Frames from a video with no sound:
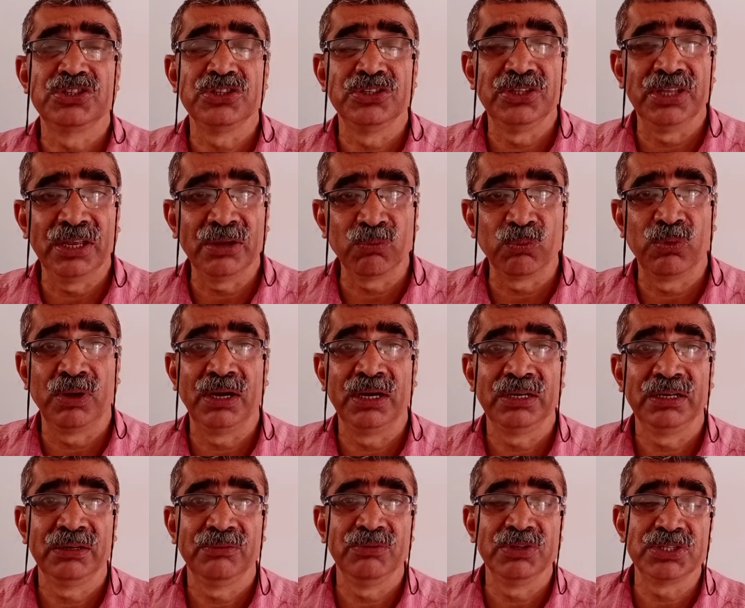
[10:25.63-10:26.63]
they
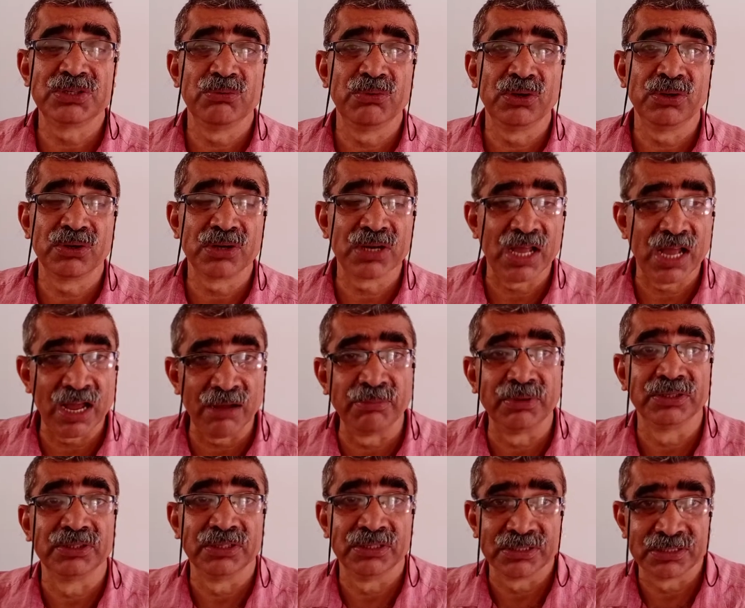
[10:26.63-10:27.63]
want, which will not harm
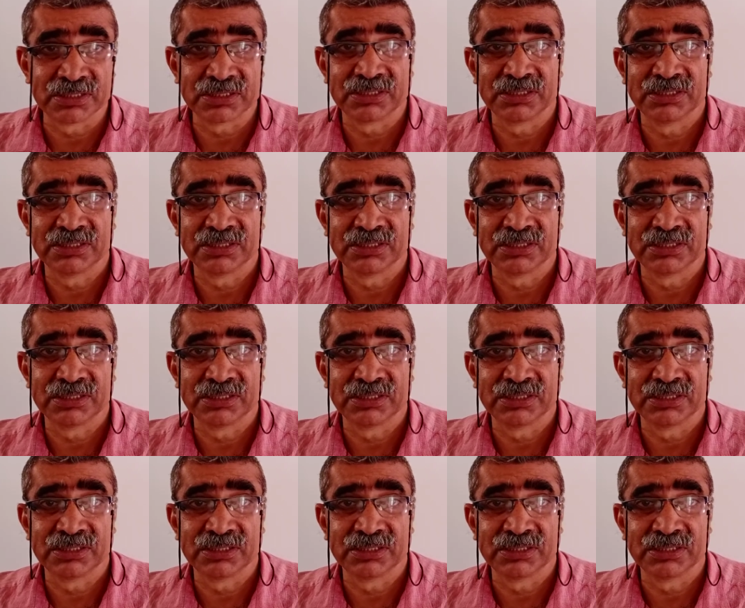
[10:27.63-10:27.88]
others,